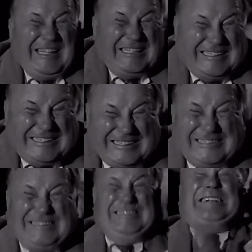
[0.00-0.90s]
the baby
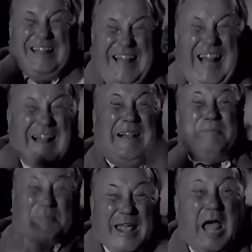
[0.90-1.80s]
seals. Oh my God,
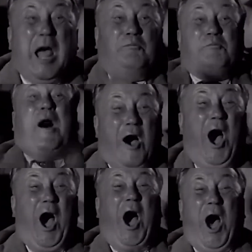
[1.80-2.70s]
the baby seals.